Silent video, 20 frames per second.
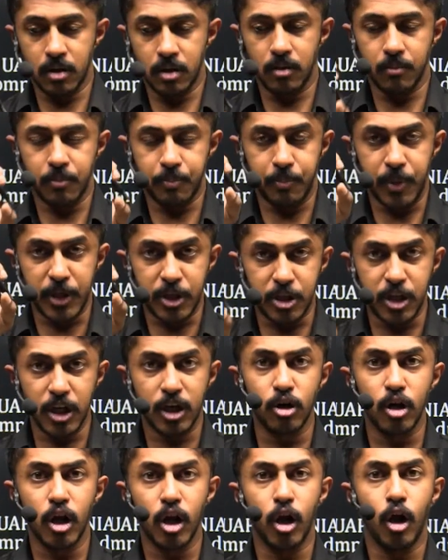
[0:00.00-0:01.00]

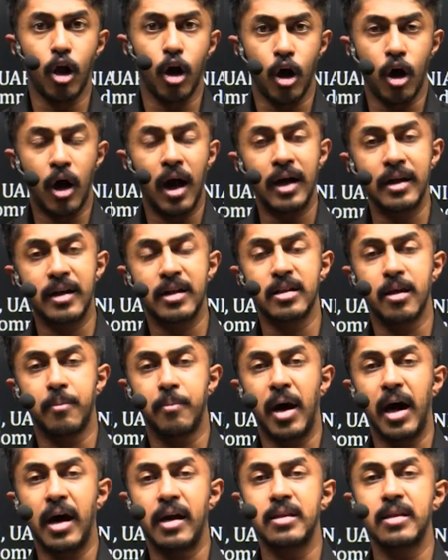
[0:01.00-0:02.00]
particular law under the
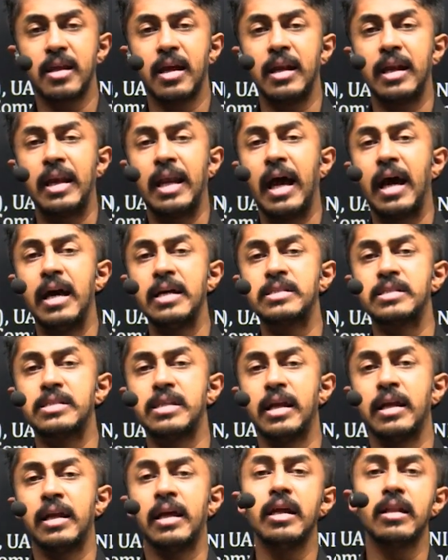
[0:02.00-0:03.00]
Bharatiya Nyaya
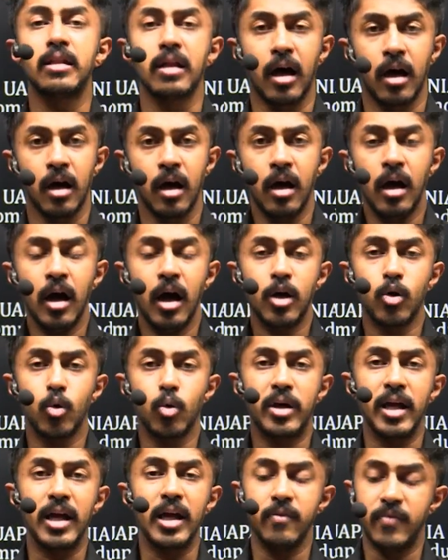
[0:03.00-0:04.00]
Sanhita to
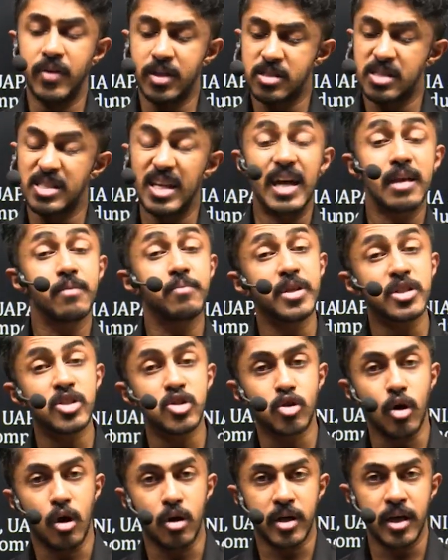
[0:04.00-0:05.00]
deal with cyber
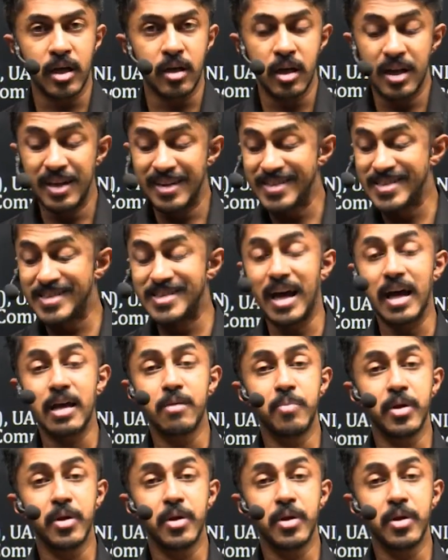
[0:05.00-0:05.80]
stalking, cyber